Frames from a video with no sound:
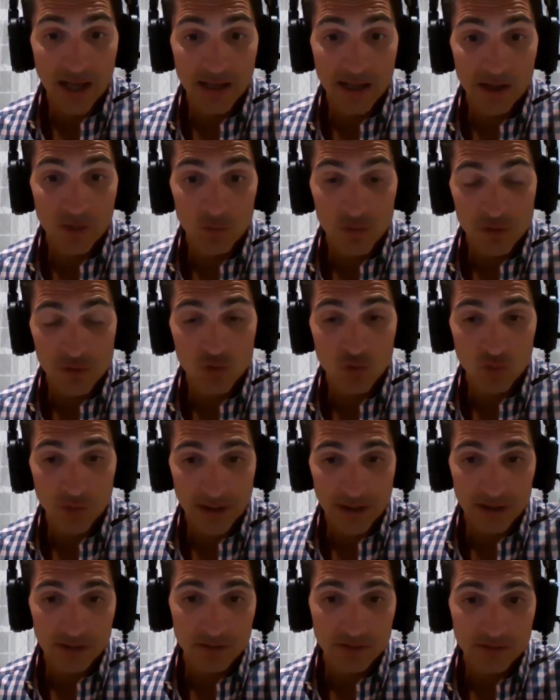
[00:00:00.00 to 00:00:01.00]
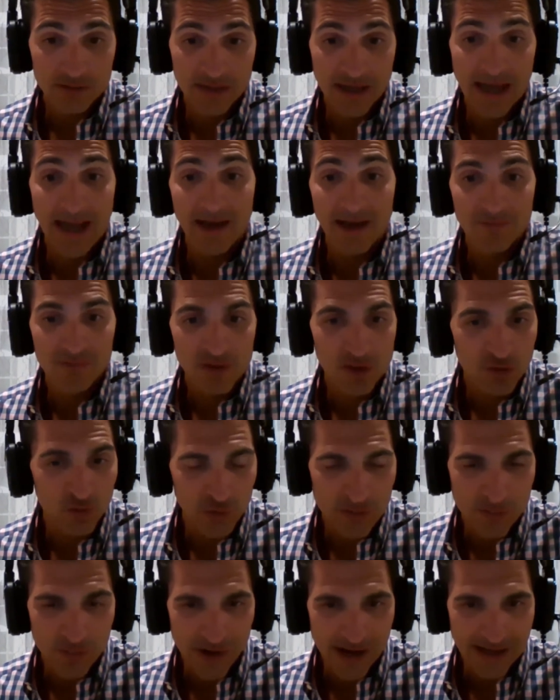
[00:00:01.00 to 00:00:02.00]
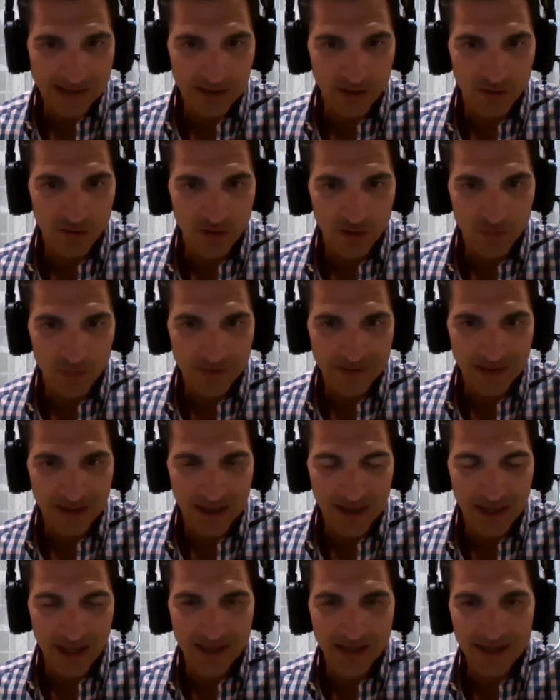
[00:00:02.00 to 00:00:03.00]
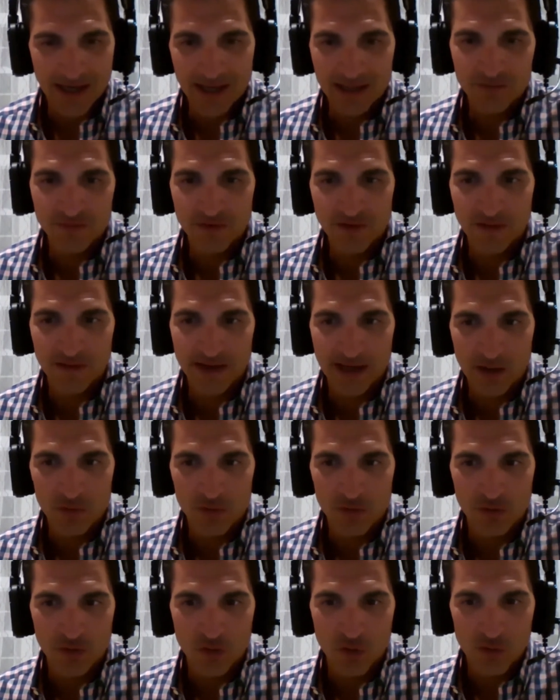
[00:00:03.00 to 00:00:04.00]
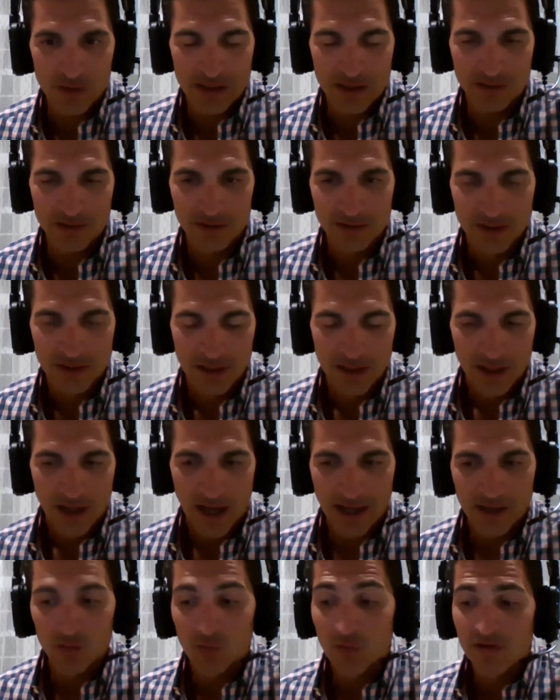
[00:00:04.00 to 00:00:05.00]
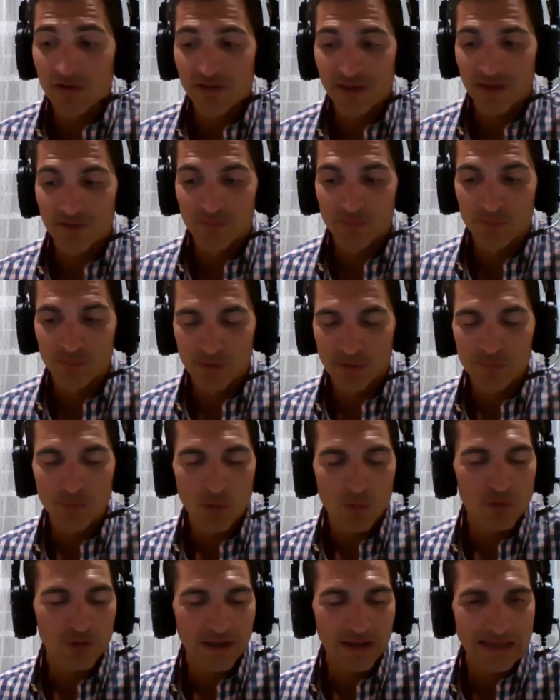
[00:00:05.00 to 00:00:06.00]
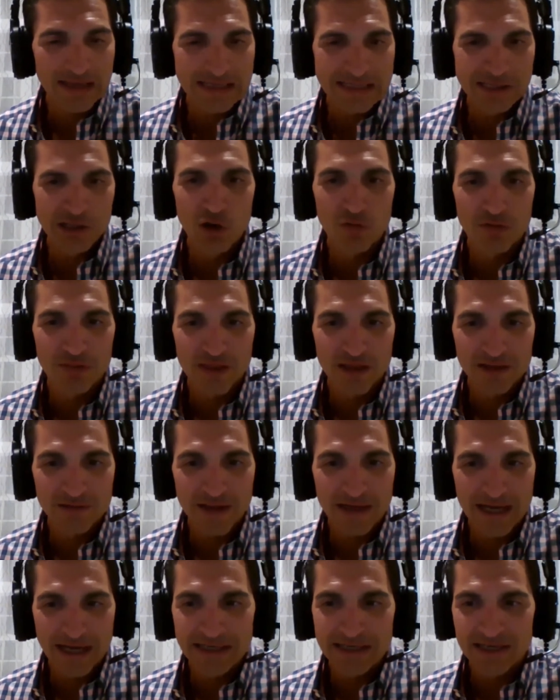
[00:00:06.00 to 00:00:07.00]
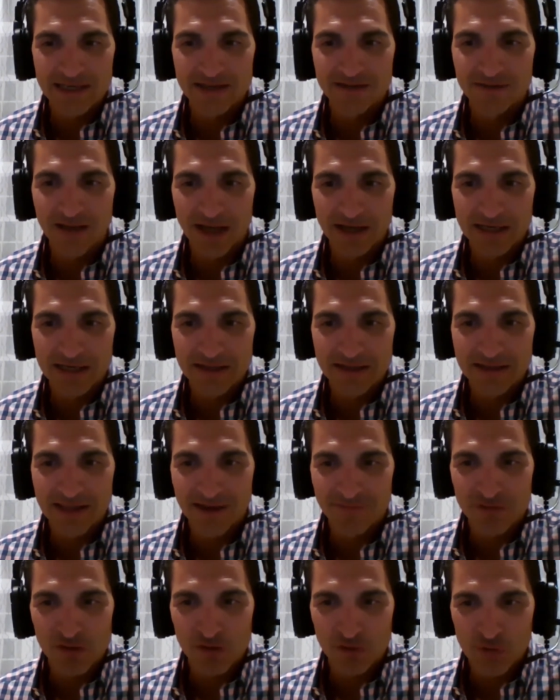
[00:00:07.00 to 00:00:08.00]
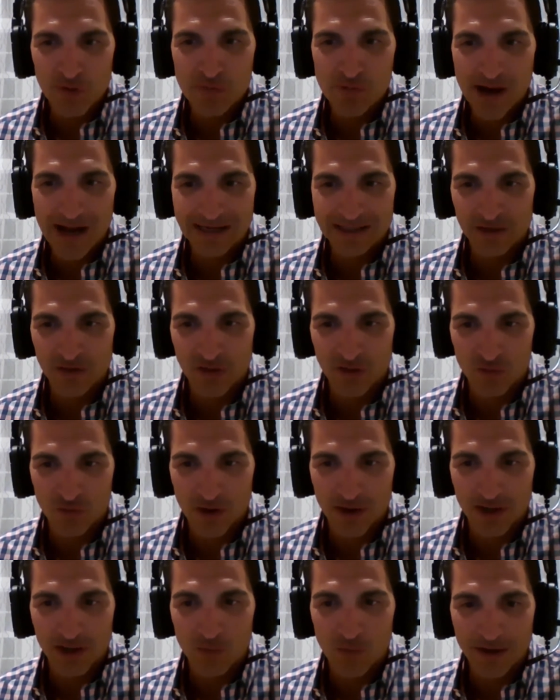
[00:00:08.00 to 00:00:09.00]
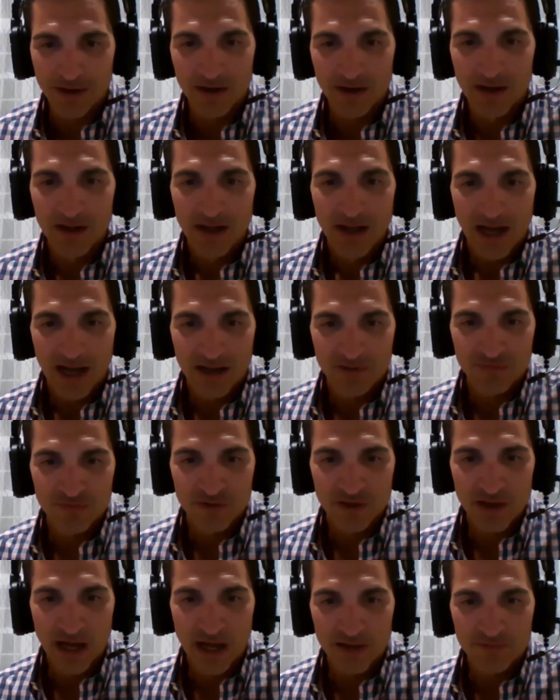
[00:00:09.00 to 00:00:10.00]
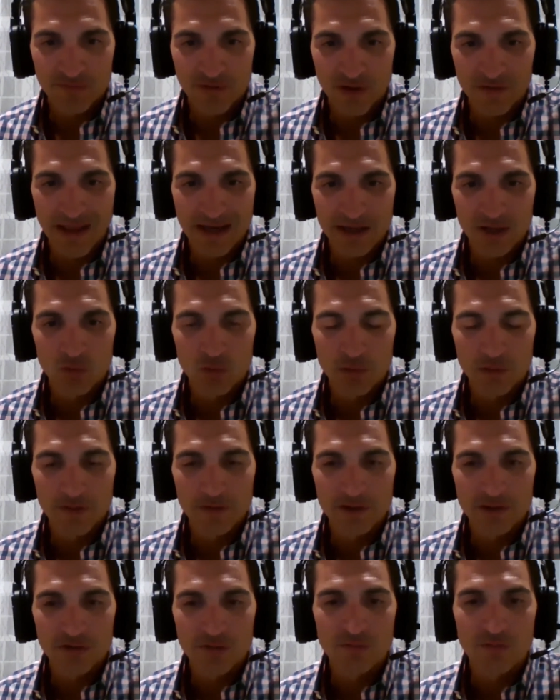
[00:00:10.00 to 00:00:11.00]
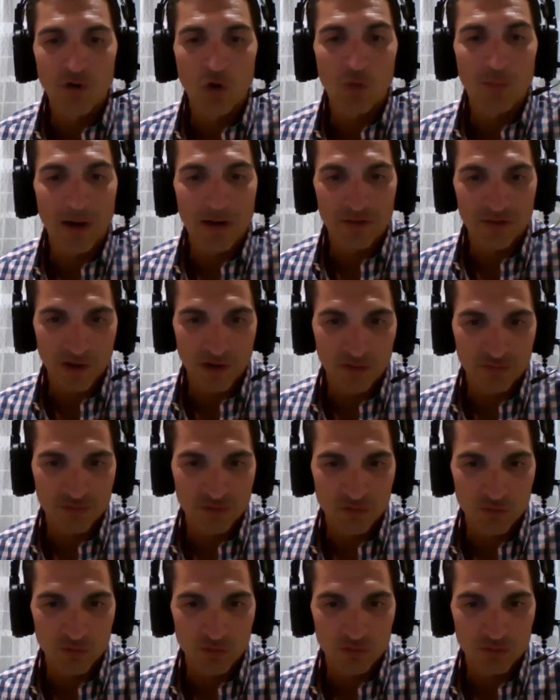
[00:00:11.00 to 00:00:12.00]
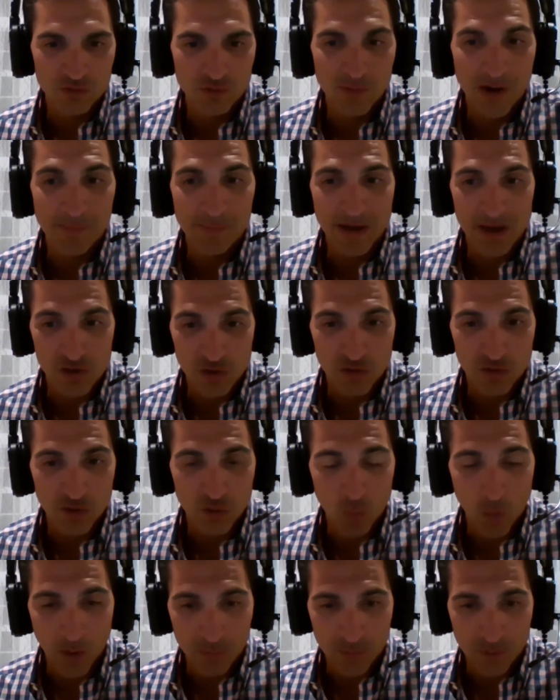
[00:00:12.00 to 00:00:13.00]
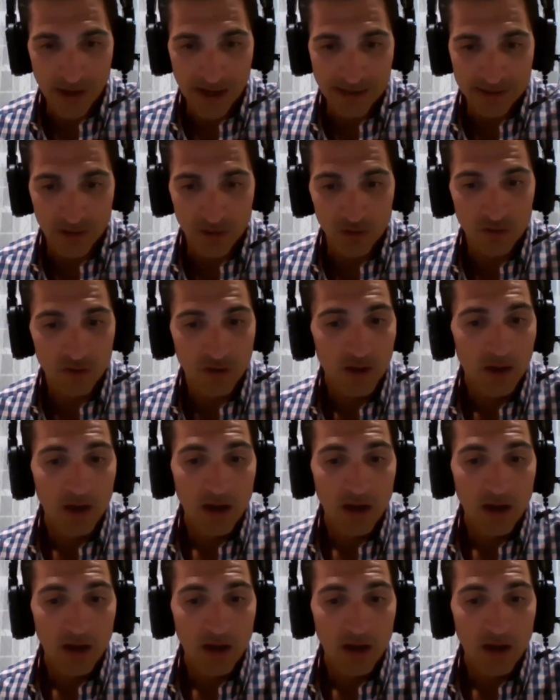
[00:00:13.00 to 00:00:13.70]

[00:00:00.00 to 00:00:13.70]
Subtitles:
It was great to have these 3 practices, but then I kind of felt like I was doing it, I don't want to say, but almost like an ego thing. Like I needed to have these 3 practices running when I felt I could really devote myself to my patients in one practice.